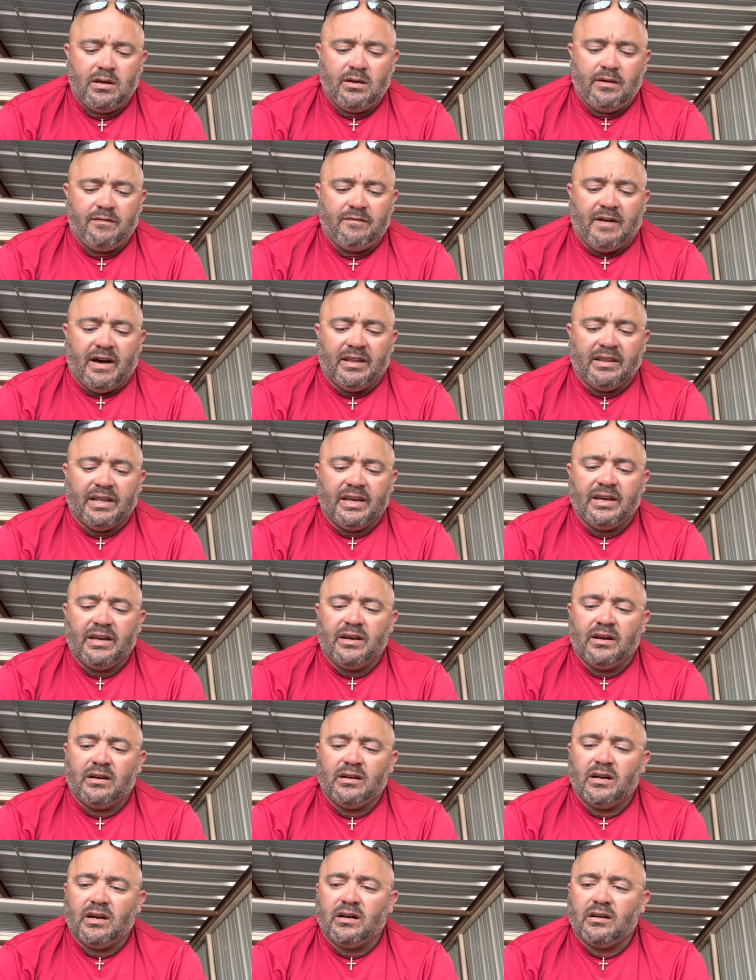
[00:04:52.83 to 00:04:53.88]
finally
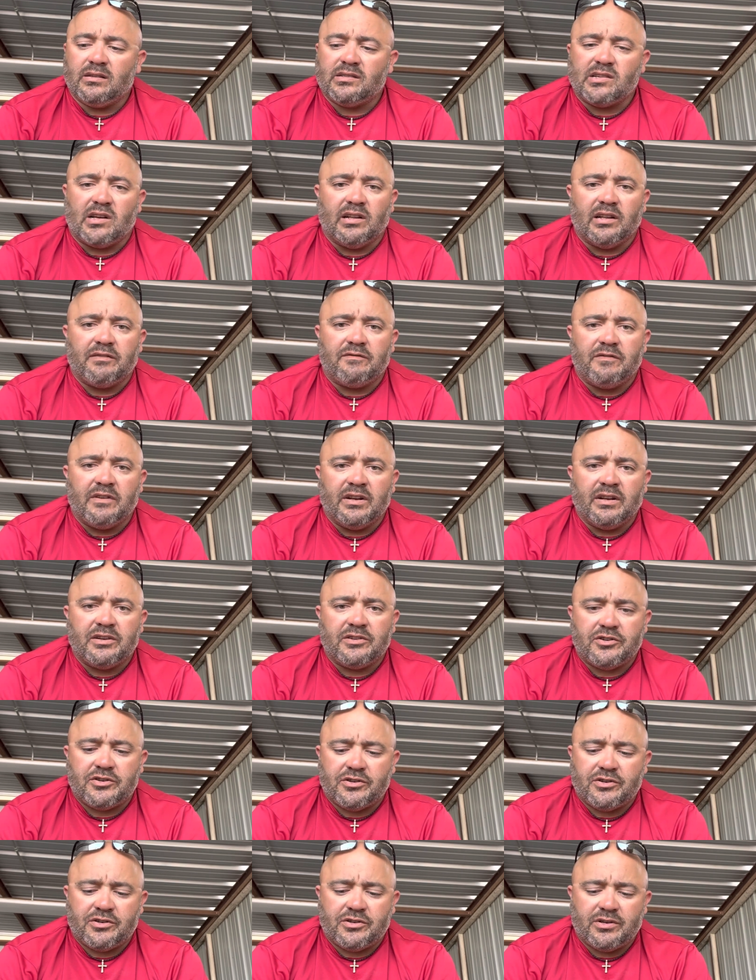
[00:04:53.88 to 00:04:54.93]
a solid
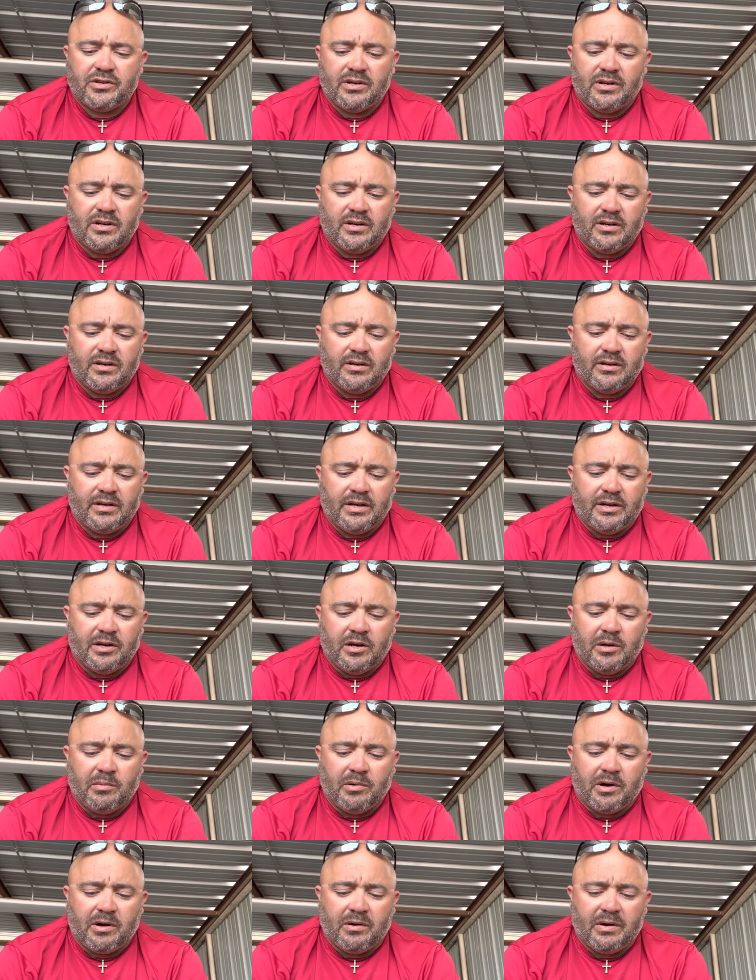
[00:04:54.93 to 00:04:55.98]
finish at
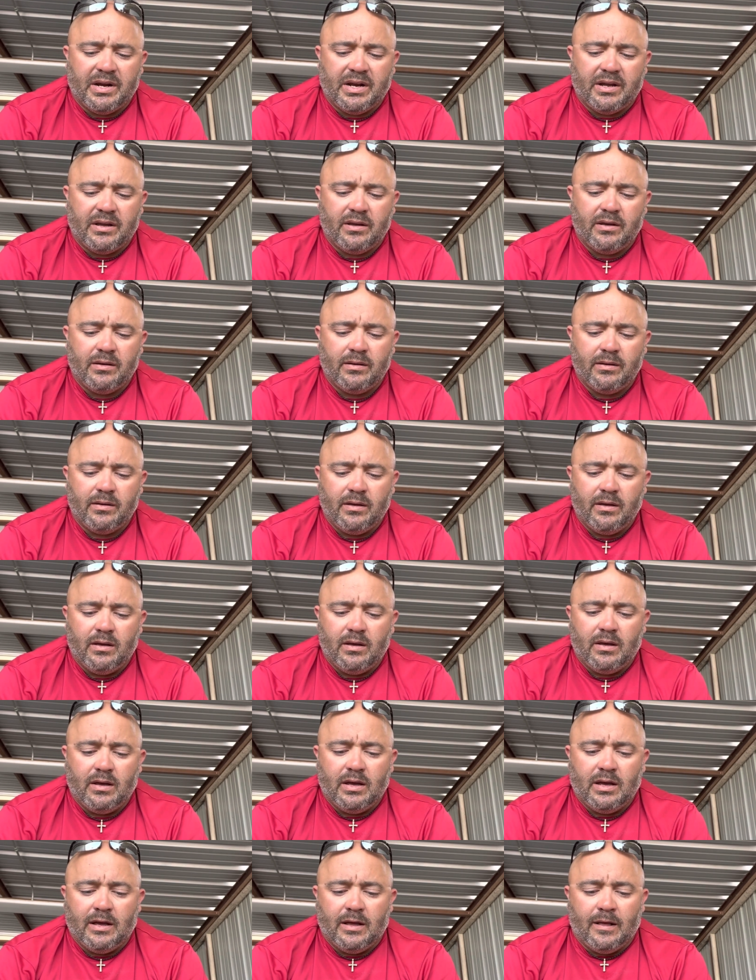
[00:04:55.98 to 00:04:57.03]
Hubbard Creek.
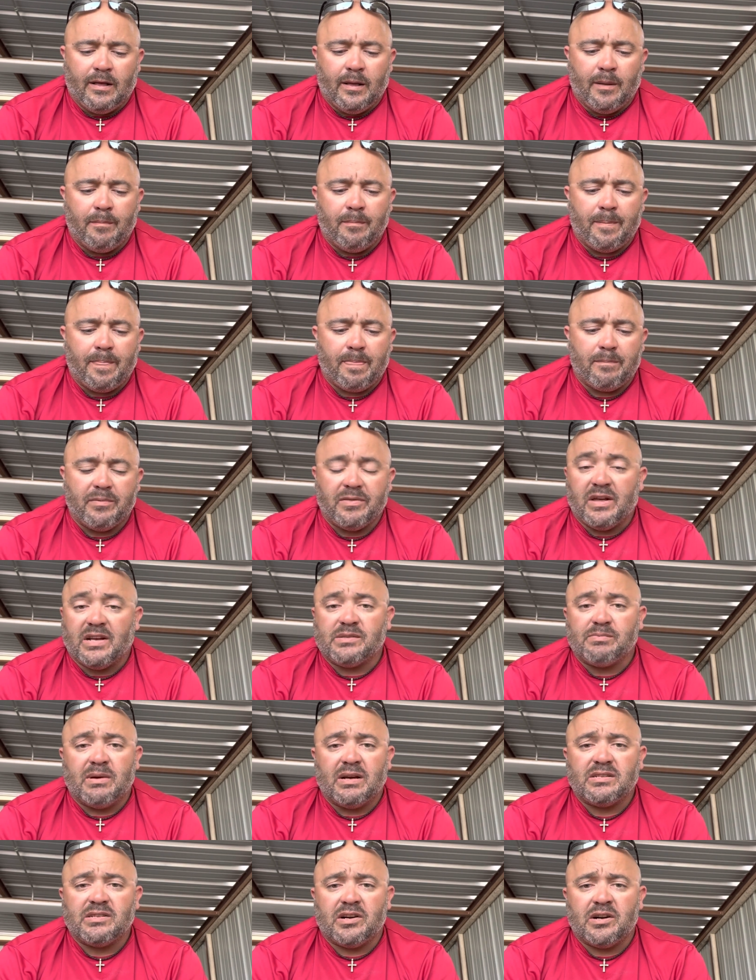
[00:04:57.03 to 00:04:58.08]
But that's
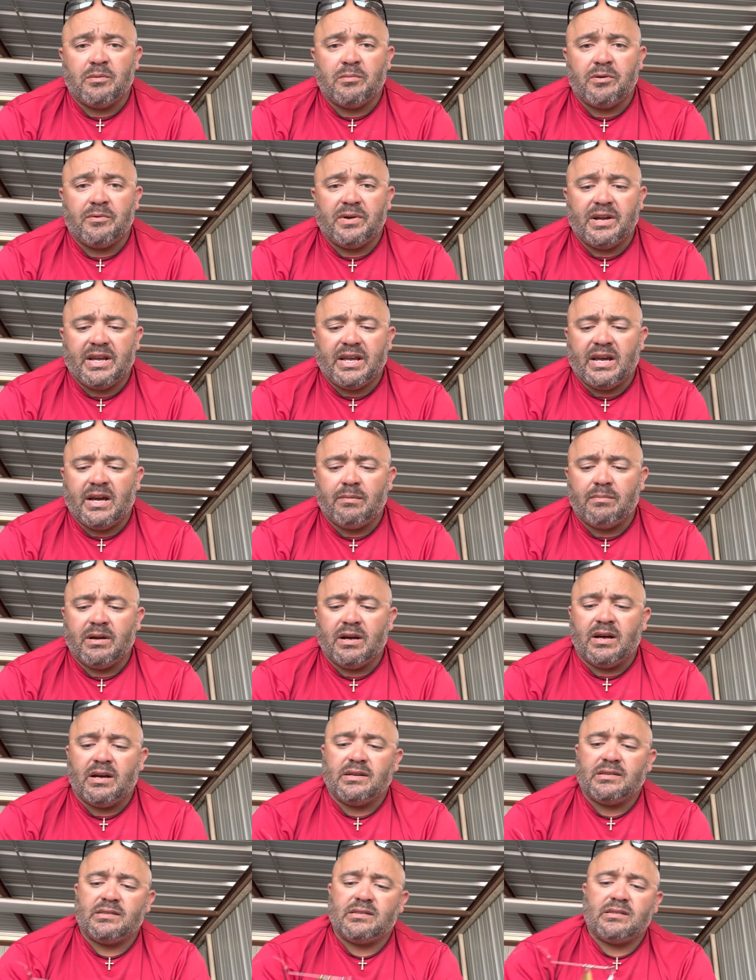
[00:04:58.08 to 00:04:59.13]
my tournament recap,
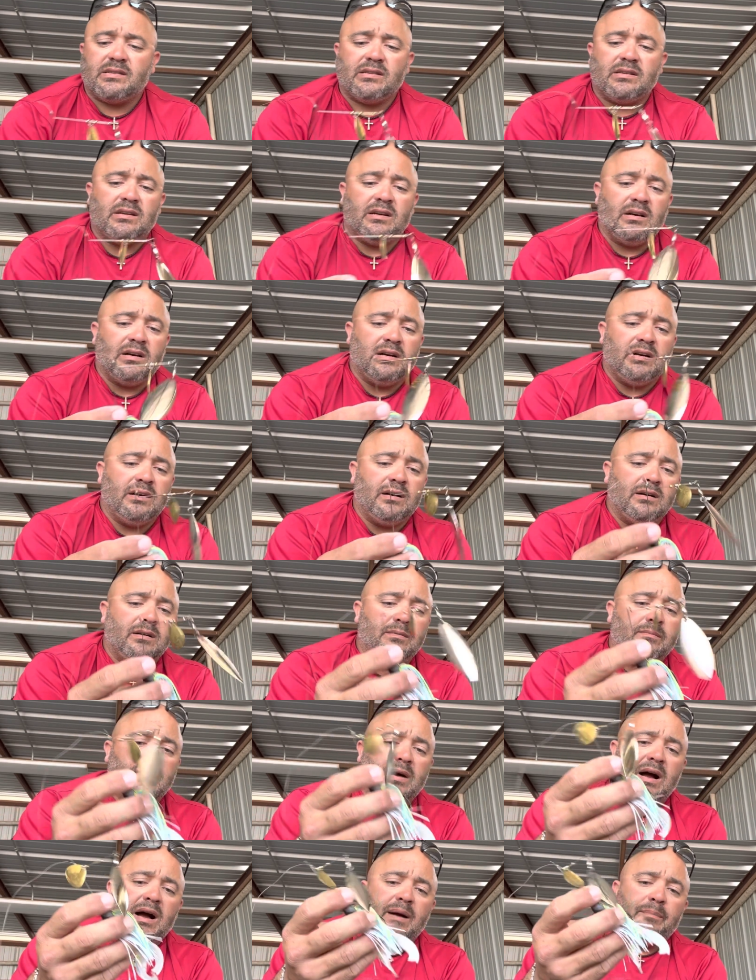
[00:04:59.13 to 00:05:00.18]
guys.
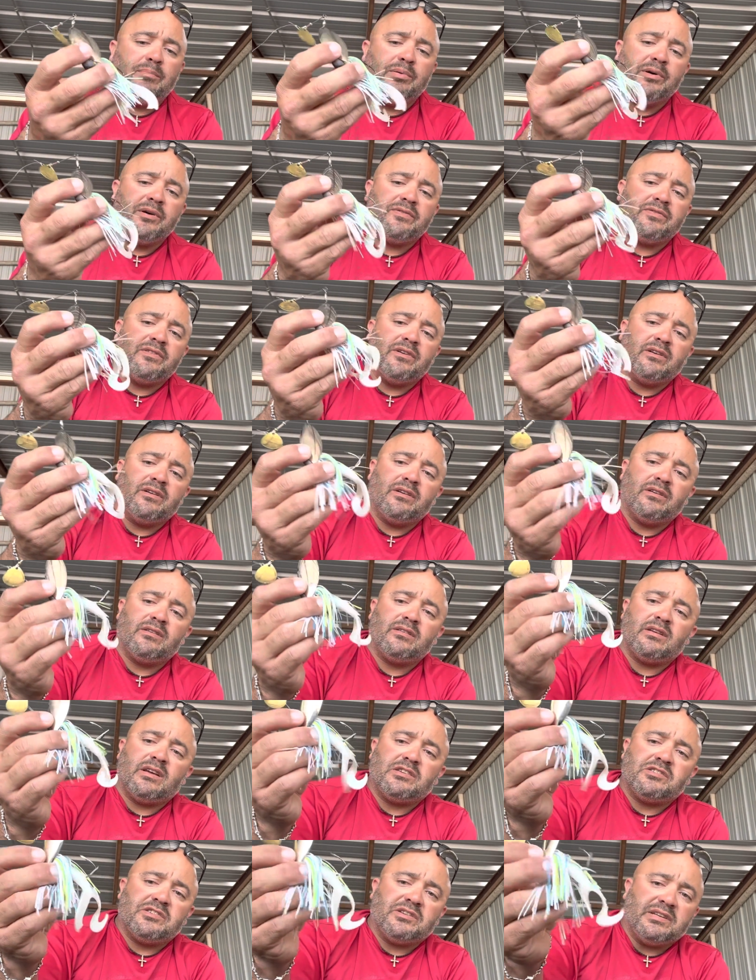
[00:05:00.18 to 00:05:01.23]
I put the,
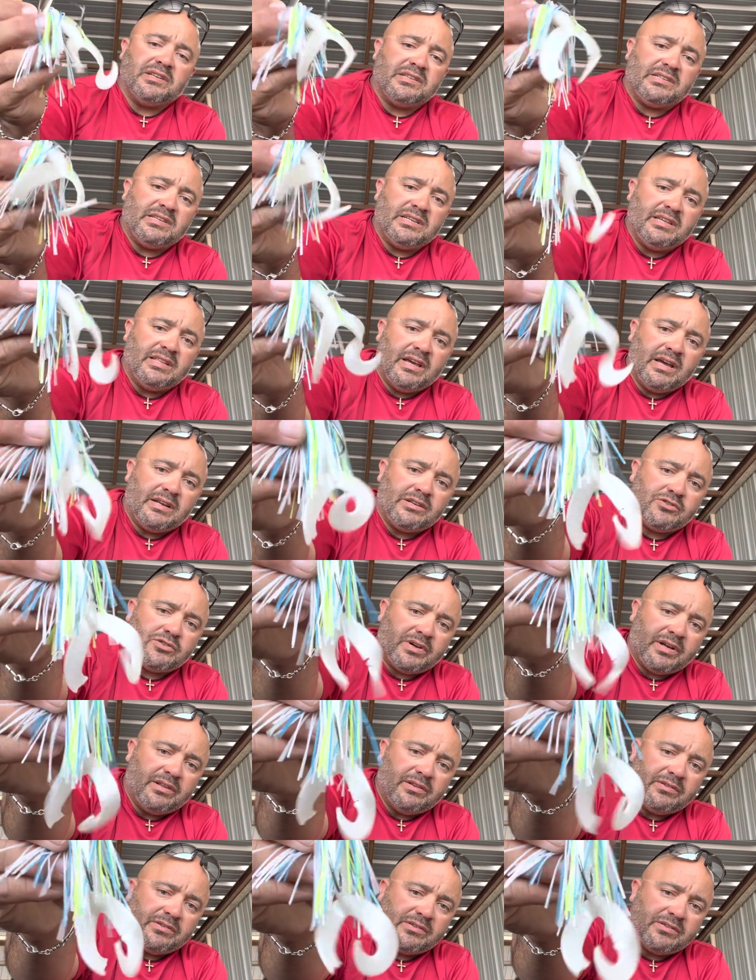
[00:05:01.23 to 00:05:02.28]
as you can see, that
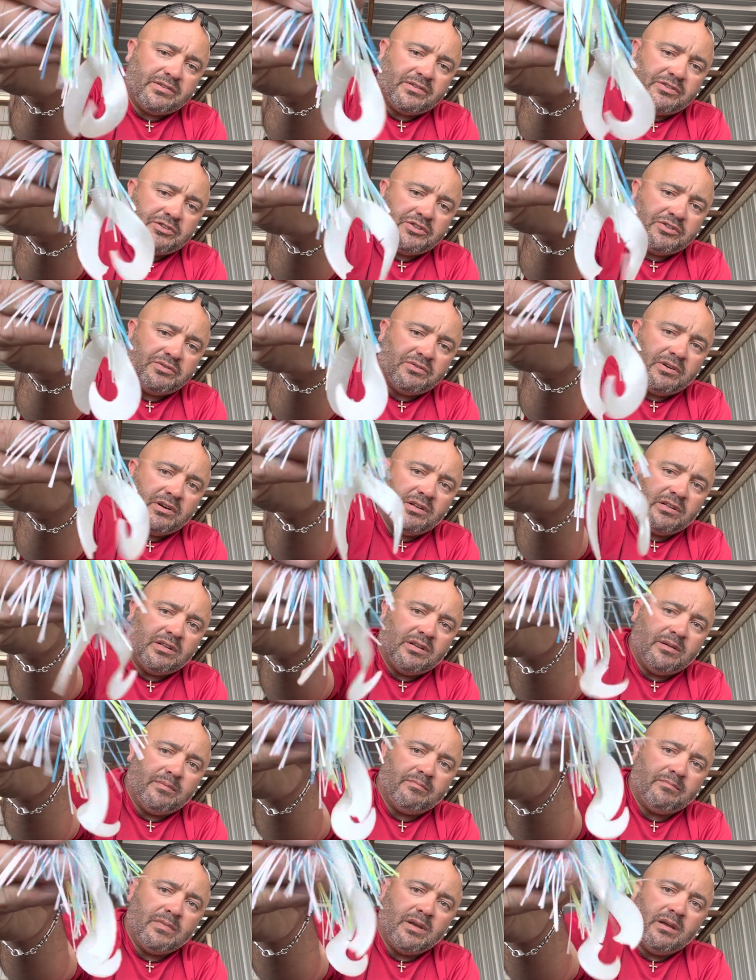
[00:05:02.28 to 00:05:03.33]
trailer's chewed all up.